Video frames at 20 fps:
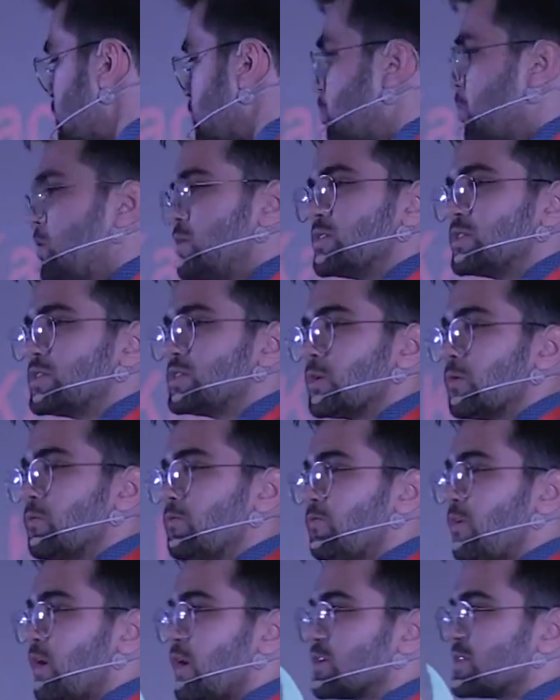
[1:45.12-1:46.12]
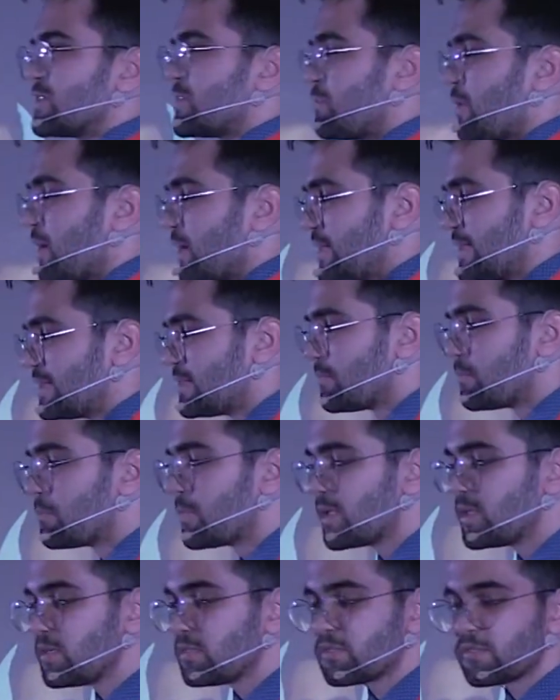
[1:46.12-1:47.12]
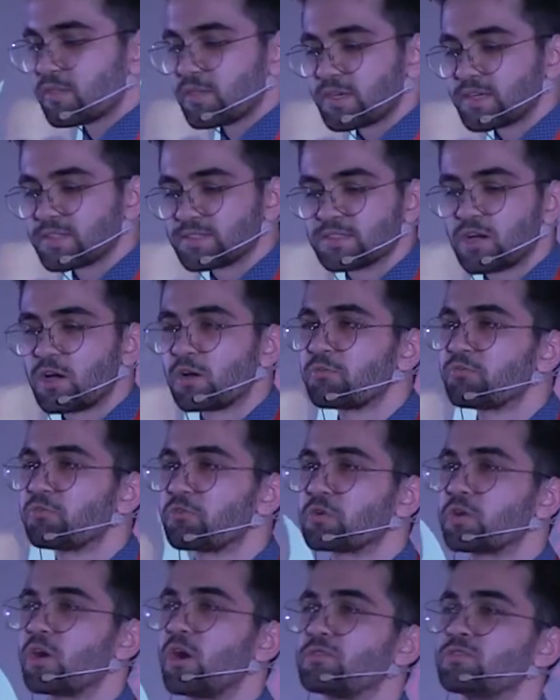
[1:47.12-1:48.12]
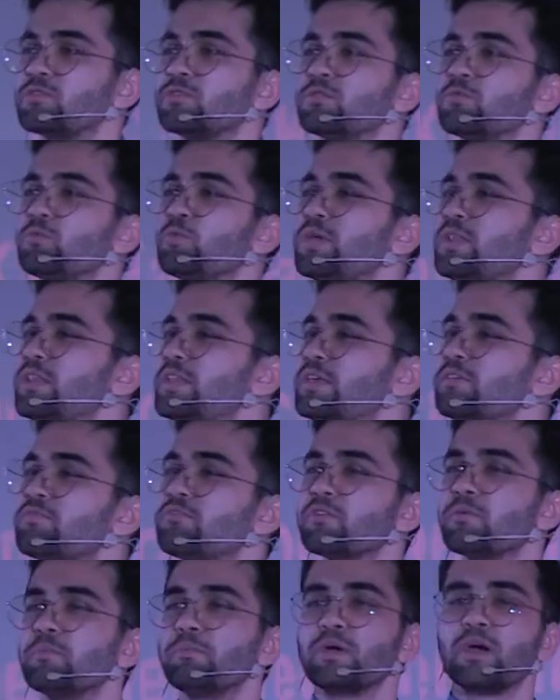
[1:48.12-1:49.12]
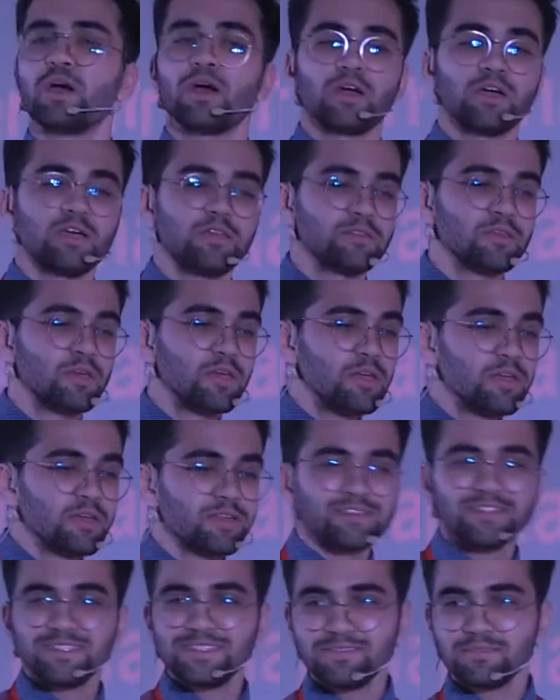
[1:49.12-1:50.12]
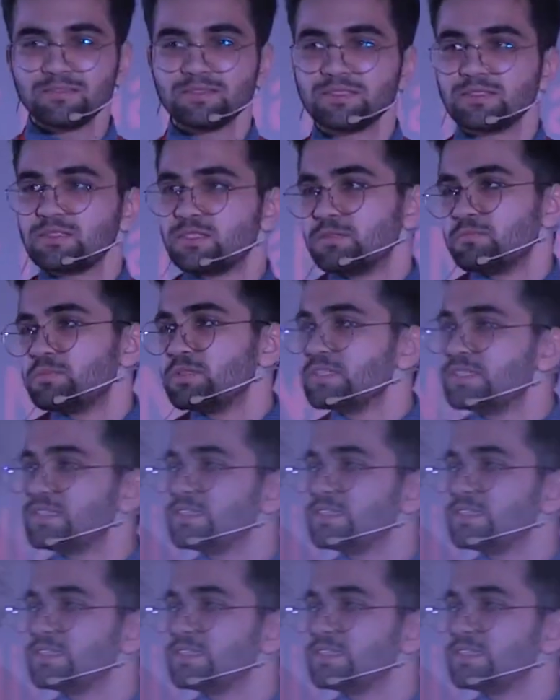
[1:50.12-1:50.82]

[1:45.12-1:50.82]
The world is so fast-paced. Many things are forgotten. We leave them behind, and they simply